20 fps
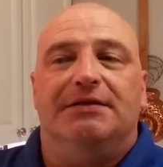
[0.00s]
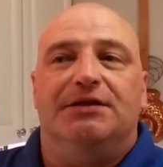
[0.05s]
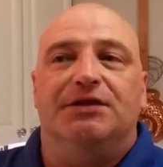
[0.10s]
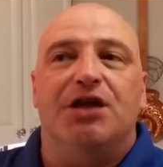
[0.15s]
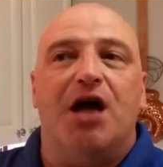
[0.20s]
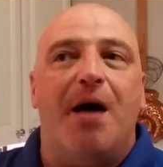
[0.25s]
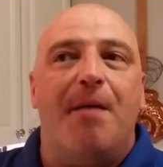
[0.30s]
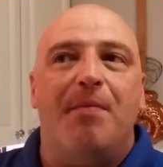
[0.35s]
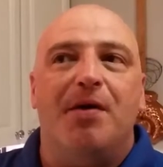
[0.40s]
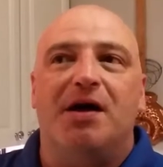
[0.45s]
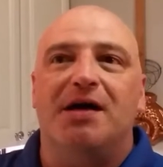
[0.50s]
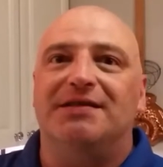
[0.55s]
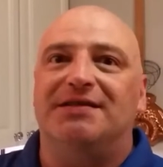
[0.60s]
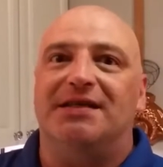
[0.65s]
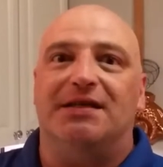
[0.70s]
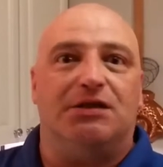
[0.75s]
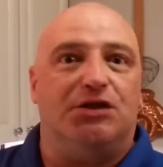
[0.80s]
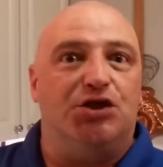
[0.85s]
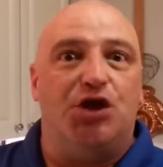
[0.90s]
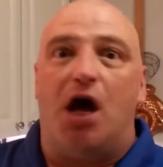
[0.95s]
not
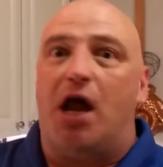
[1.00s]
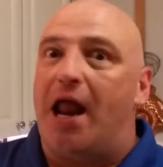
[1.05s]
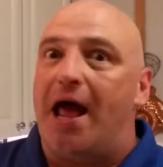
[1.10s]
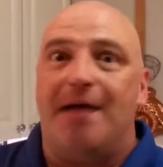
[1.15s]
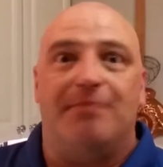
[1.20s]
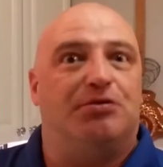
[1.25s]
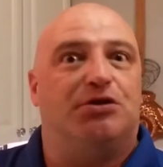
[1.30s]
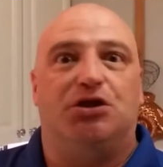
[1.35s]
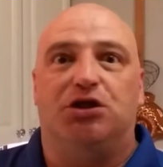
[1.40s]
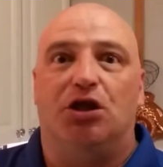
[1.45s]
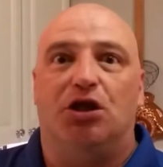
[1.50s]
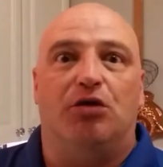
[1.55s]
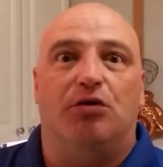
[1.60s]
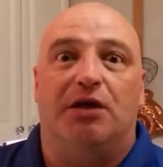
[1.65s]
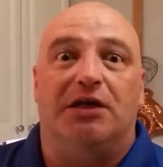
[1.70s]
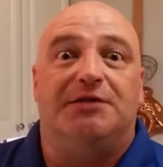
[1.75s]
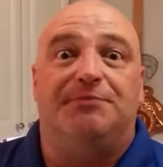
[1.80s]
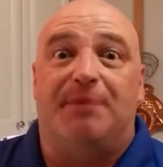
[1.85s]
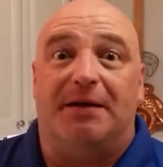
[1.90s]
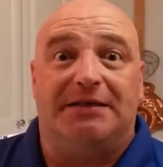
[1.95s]
because it's not
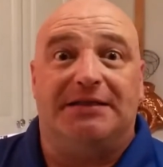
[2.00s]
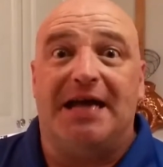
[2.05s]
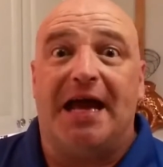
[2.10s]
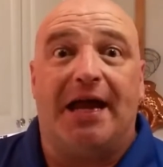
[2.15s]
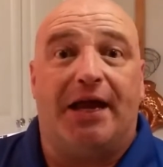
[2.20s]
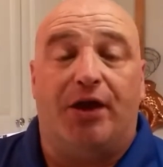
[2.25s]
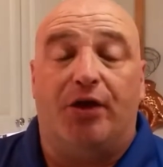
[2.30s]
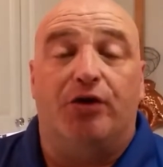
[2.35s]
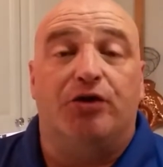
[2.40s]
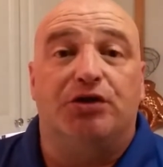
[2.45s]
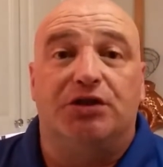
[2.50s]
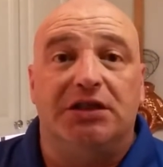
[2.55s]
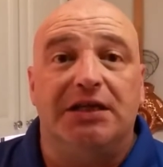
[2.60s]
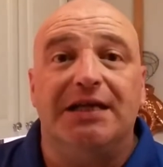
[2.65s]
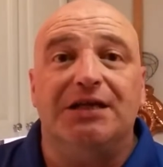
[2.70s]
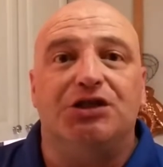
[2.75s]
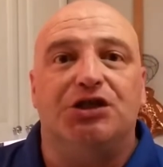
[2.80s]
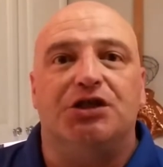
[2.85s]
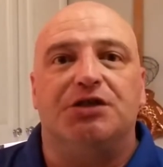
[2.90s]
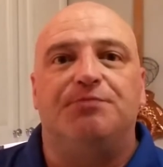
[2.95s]
absolutely spectacular
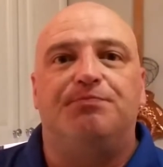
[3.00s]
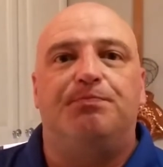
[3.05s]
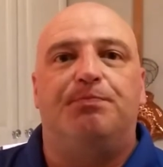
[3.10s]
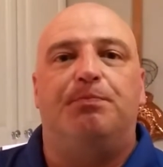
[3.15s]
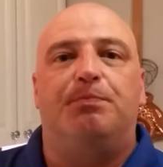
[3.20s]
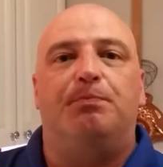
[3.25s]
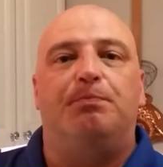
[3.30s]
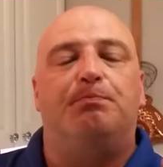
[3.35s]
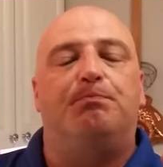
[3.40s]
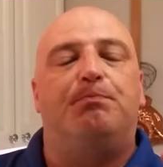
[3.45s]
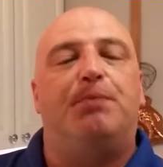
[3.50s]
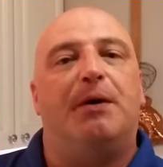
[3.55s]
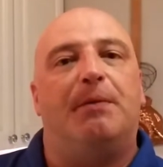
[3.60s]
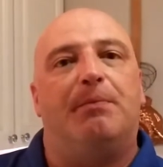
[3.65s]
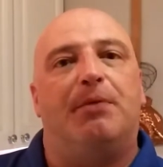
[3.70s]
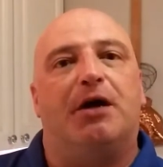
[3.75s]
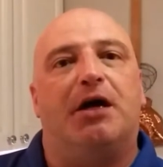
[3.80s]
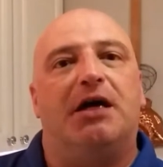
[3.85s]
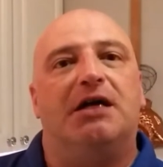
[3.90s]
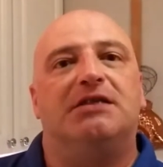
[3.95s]
delicious,
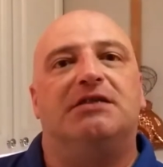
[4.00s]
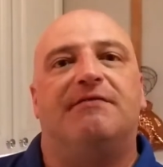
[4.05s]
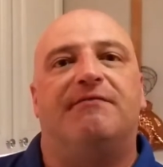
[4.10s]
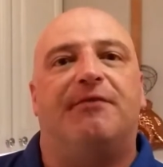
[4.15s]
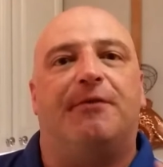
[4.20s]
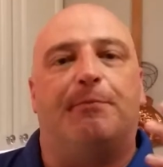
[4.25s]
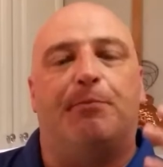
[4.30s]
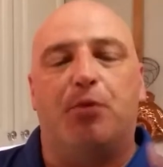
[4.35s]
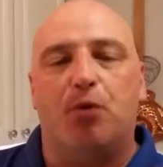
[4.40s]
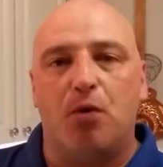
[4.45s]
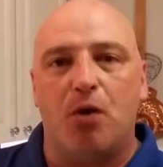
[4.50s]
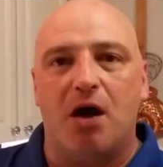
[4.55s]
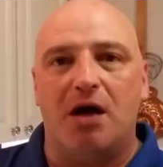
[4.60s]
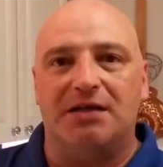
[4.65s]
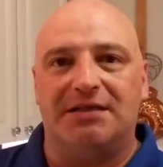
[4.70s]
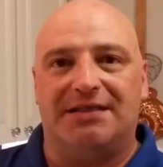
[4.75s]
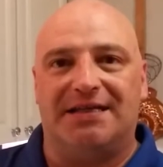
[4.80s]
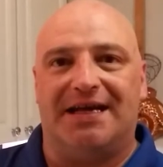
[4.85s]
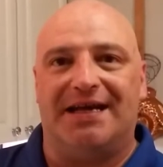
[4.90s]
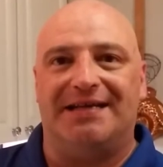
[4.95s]
but because of the
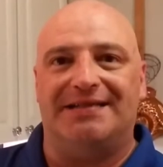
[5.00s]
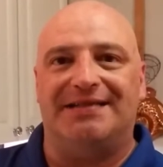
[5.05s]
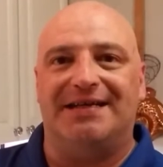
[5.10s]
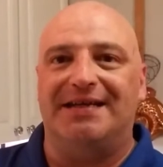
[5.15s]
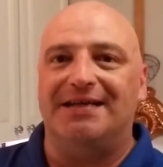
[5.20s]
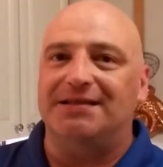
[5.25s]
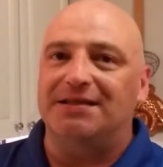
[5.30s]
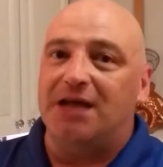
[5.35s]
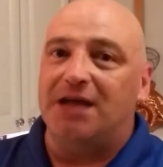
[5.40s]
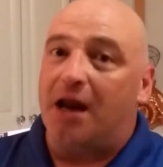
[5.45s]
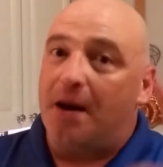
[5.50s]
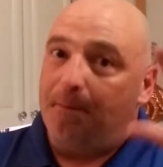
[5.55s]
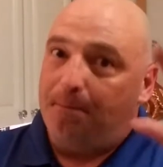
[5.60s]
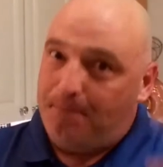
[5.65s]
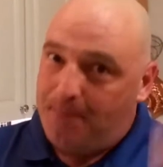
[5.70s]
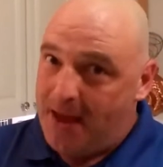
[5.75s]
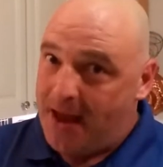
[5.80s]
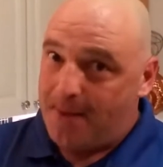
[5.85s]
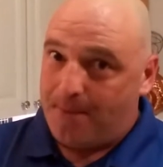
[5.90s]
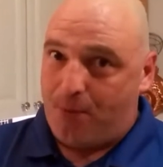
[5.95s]
process, and it's not
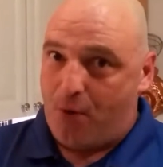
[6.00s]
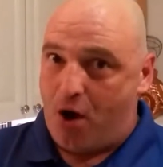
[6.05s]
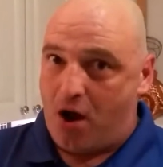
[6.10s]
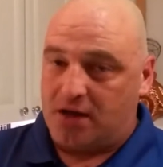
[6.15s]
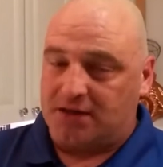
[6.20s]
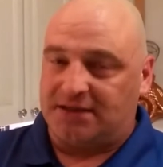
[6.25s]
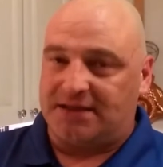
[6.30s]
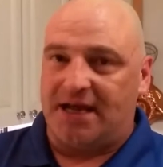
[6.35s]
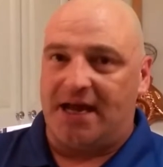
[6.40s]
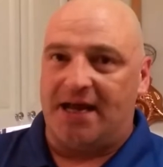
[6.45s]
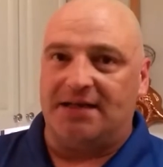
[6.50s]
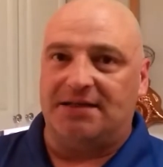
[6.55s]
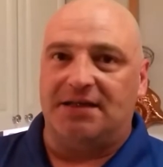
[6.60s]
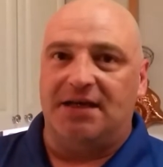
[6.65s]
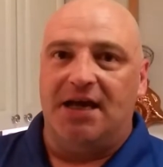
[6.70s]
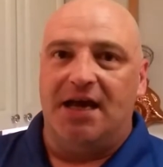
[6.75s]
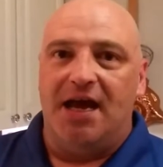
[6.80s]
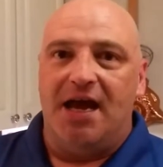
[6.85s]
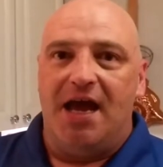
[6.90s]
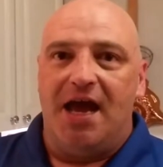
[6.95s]
a big process.